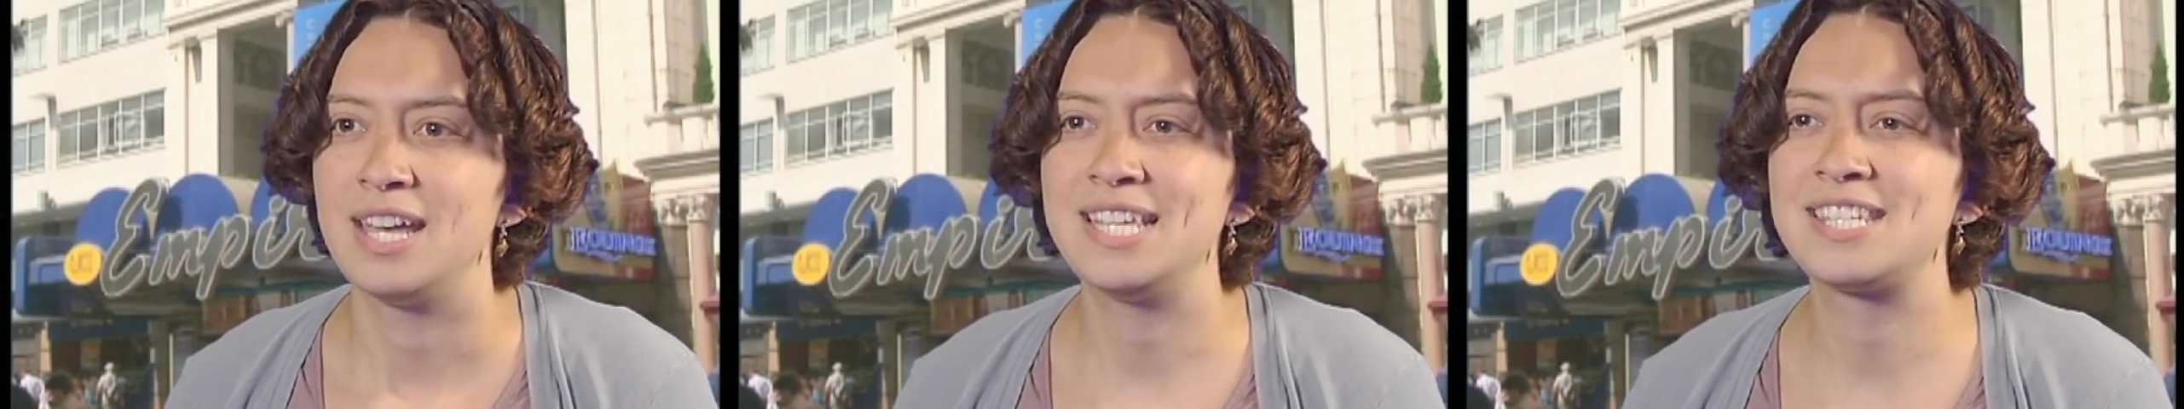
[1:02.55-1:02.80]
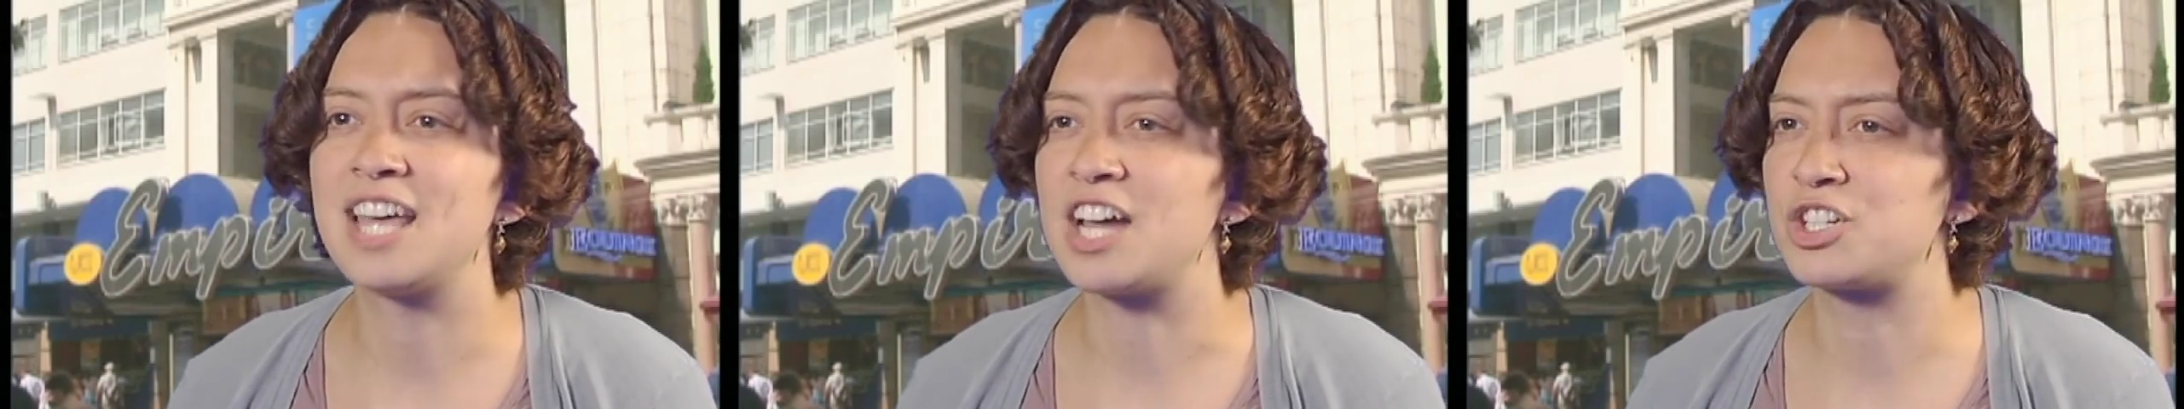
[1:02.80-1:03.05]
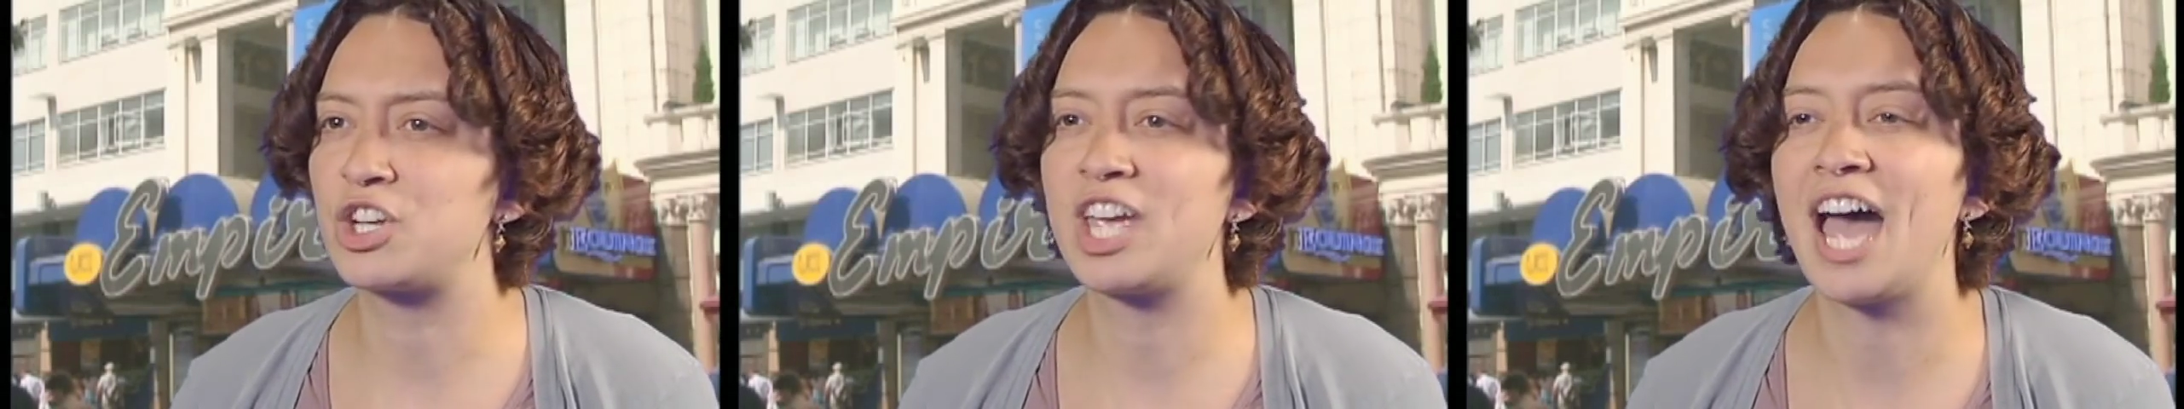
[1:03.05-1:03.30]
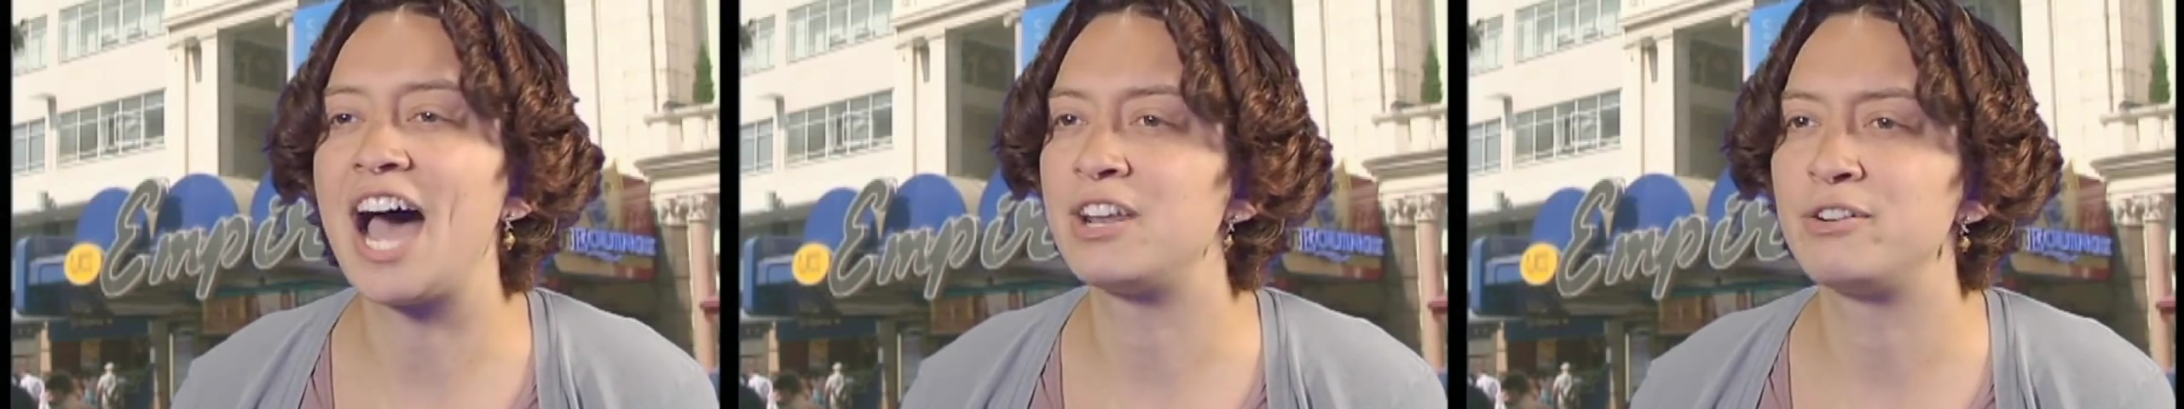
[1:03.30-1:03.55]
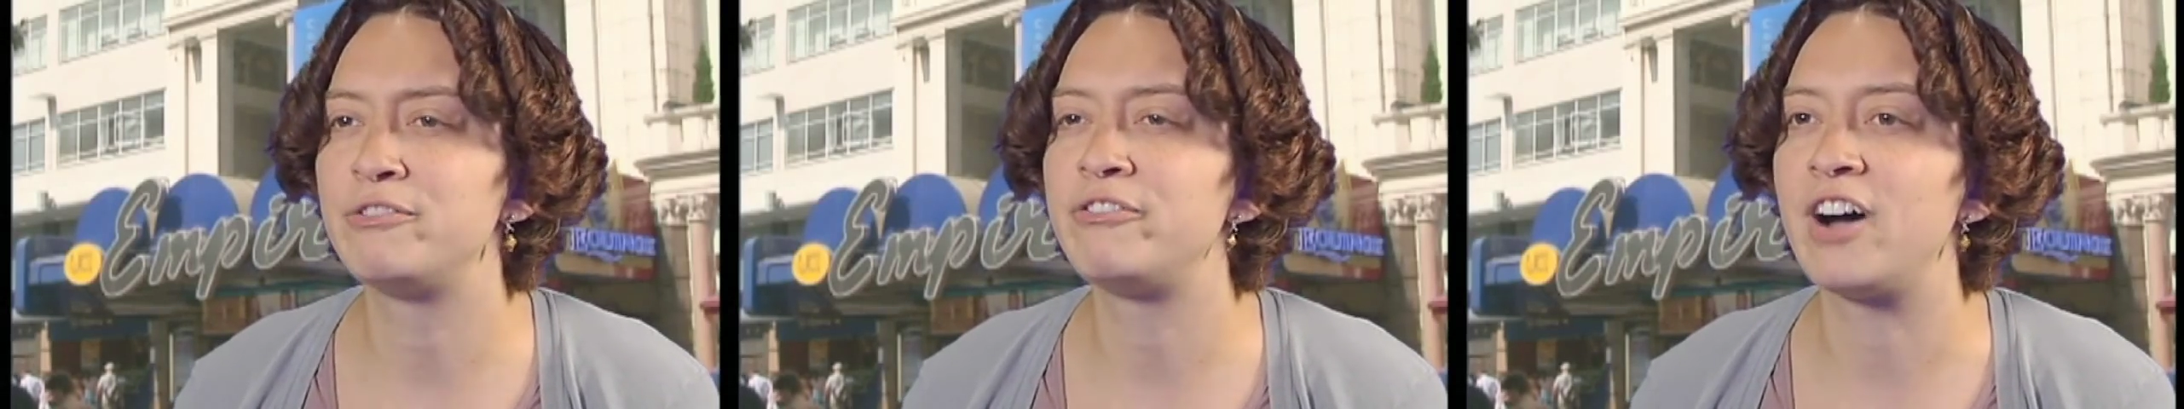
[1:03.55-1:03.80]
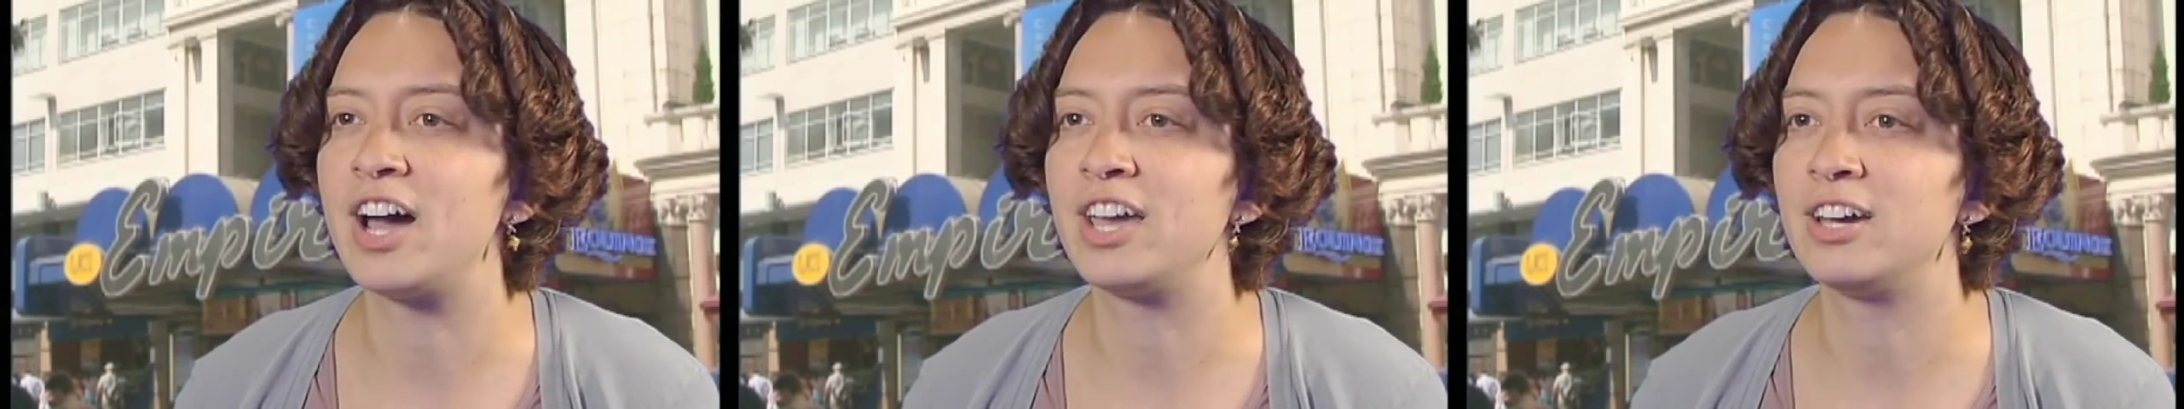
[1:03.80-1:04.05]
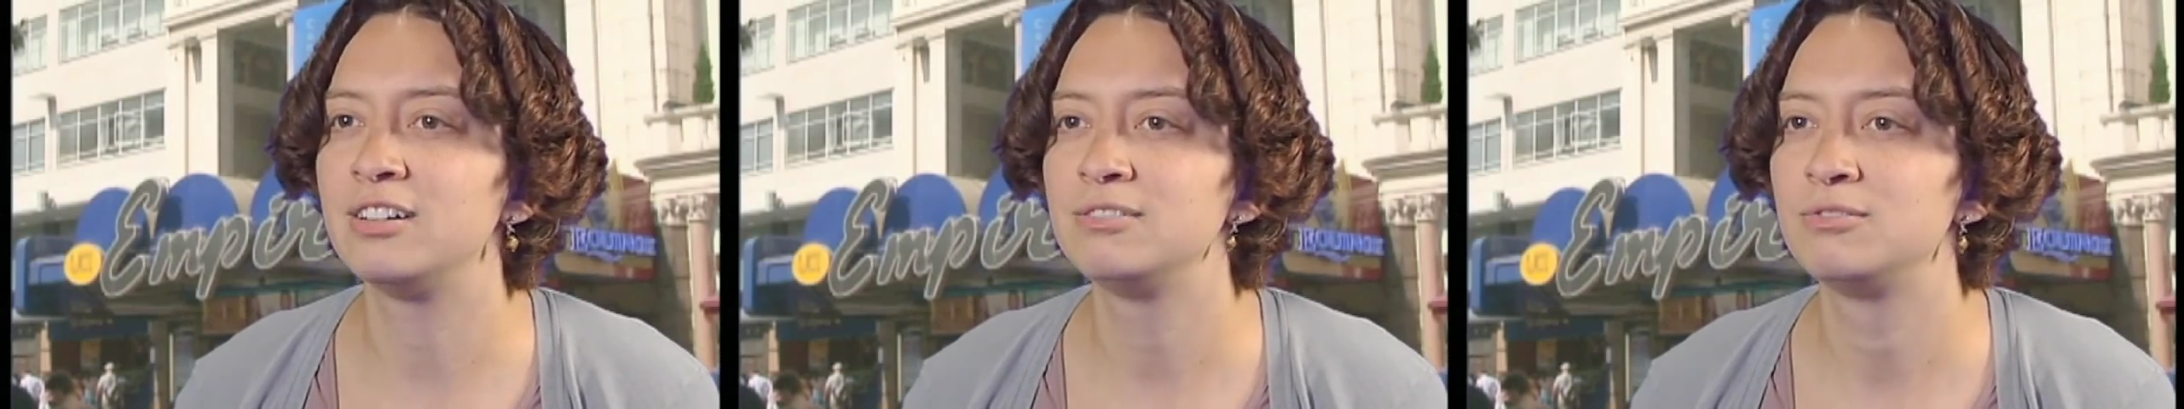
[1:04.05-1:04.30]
Is that cannon fire